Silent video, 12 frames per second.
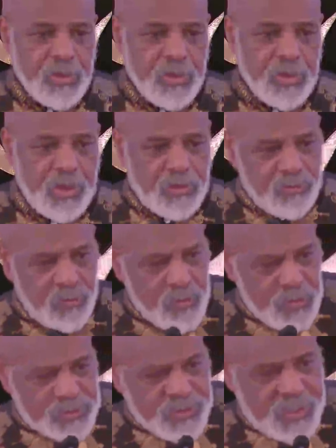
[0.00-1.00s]
have
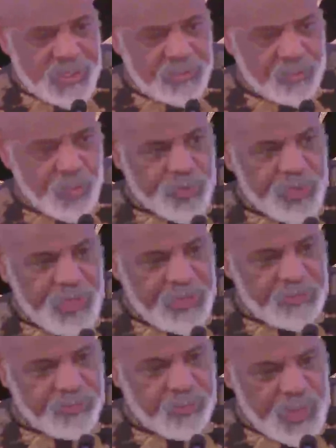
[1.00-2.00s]
looked and we
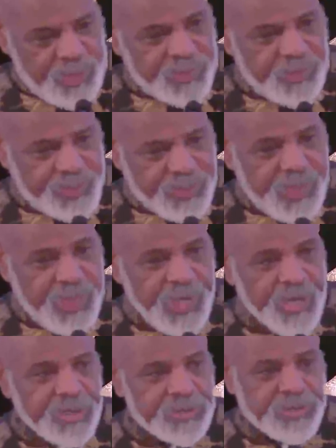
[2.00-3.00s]
have
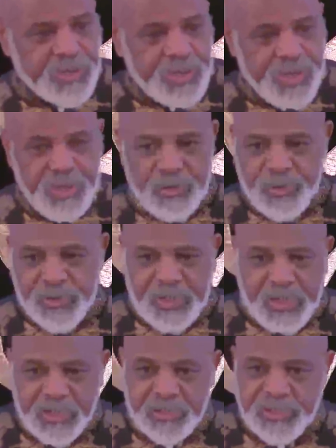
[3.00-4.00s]
recognized that there are
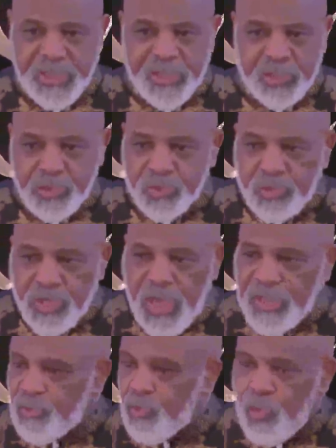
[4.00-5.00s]
things that do
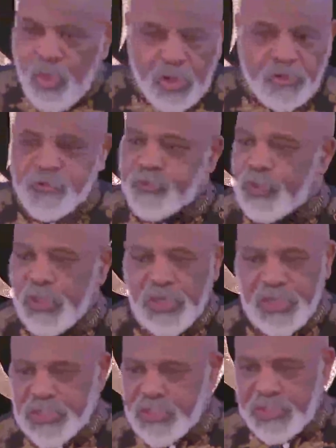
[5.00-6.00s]
not work for
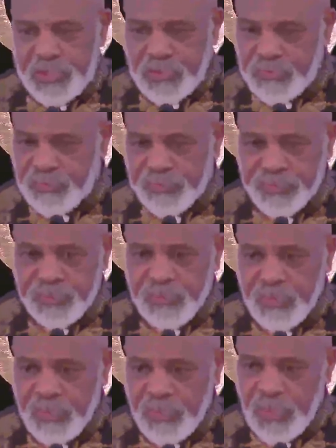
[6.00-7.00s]
us.
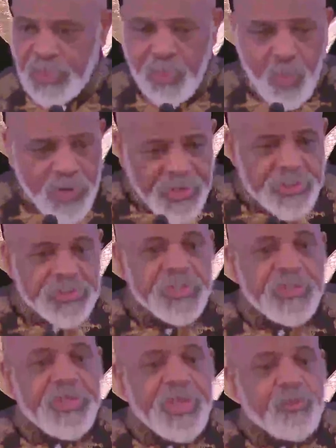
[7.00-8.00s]
What is
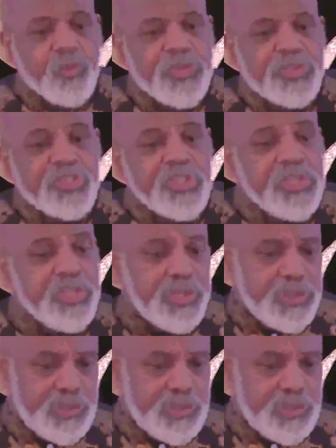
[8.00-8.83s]
it that we seek?